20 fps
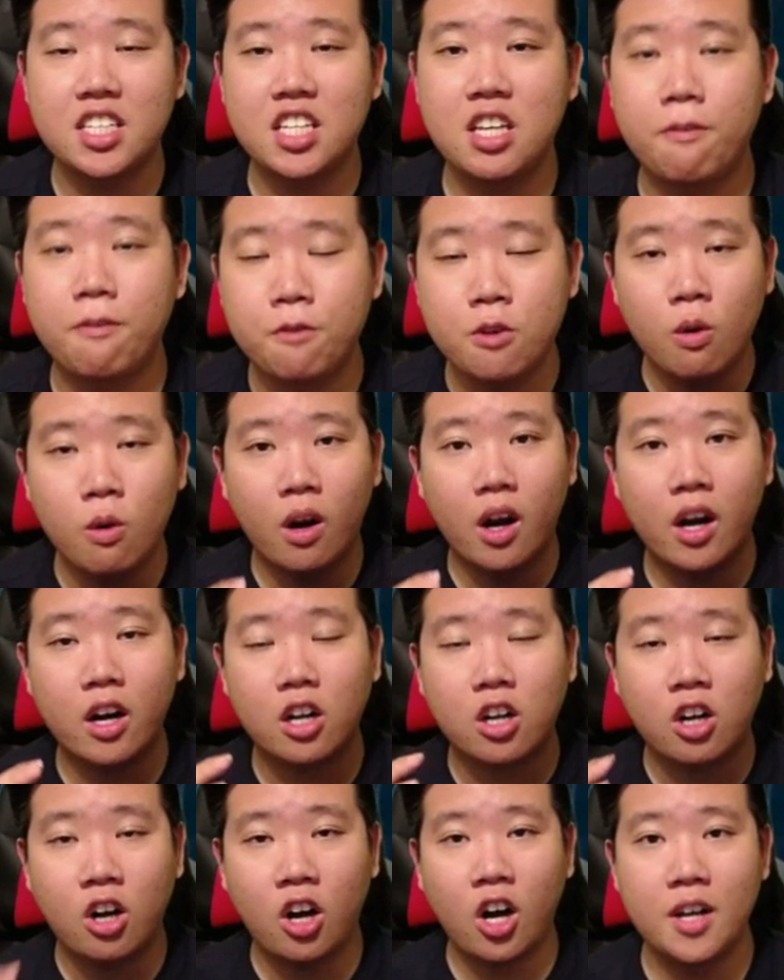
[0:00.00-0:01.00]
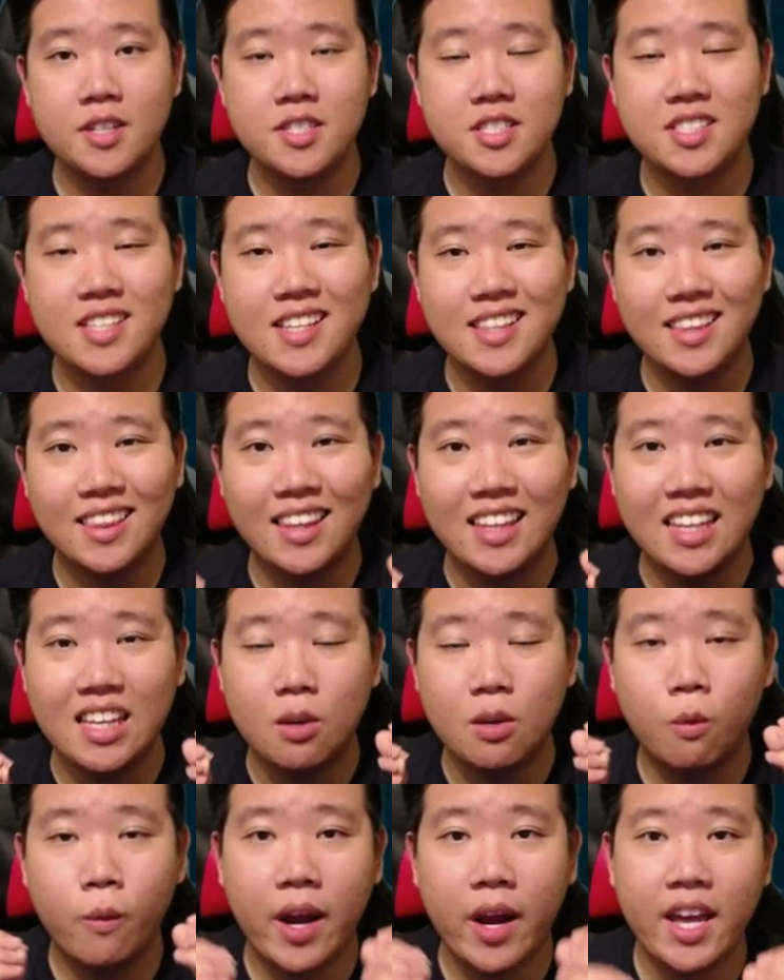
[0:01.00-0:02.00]
if you are constantly
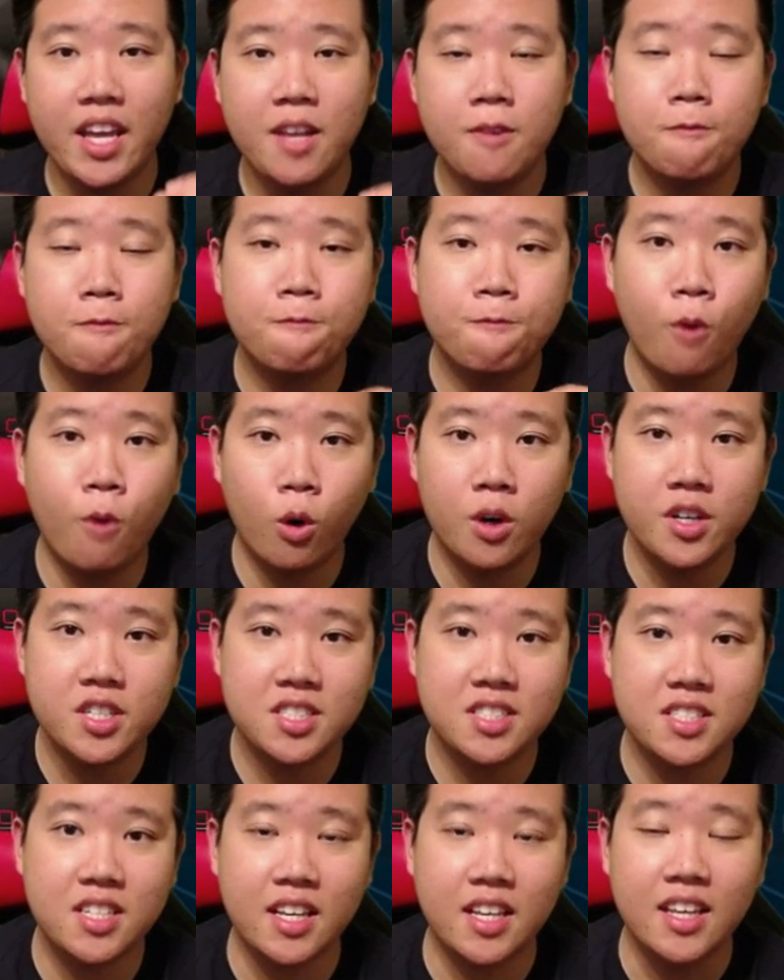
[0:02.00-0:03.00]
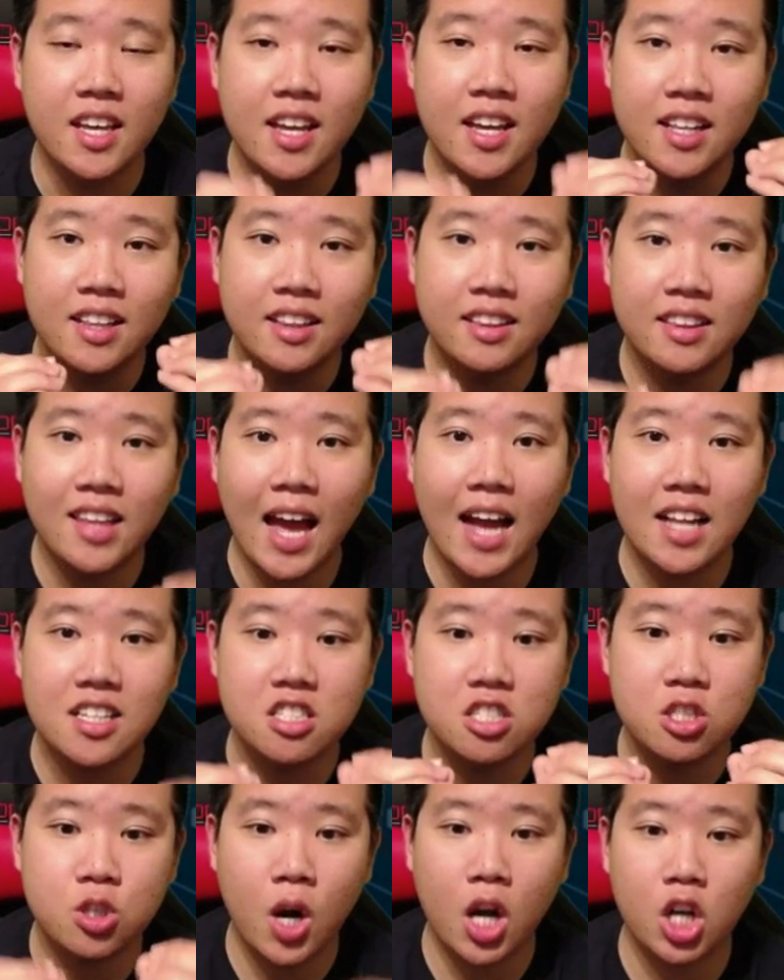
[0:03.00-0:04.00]
reinforcing that
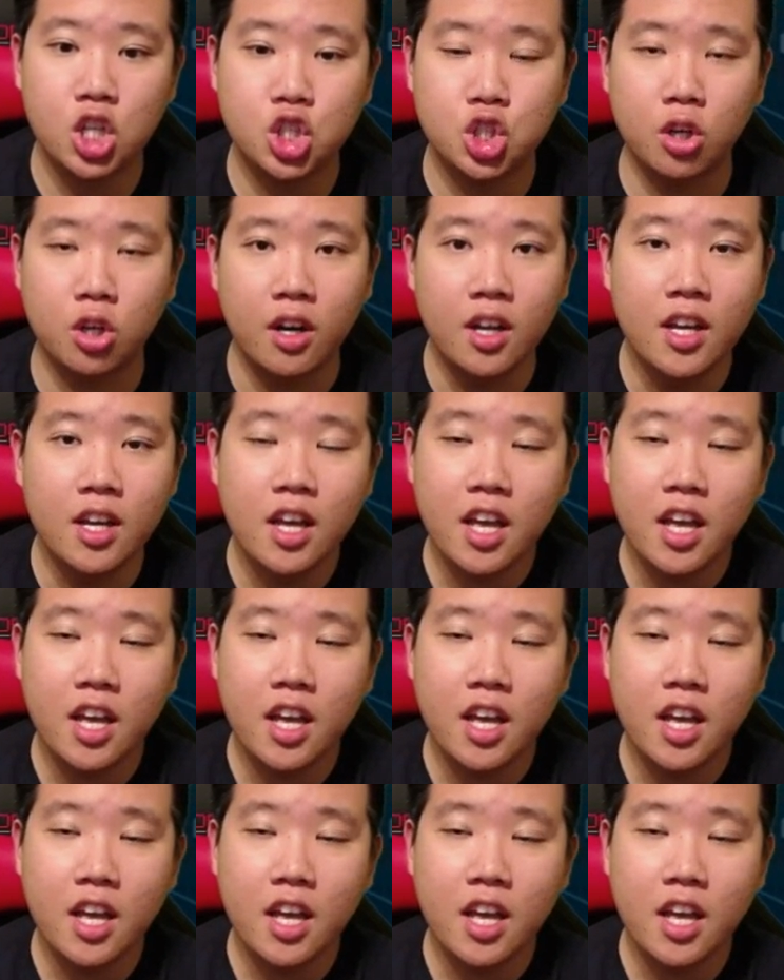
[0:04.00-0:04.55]
structure.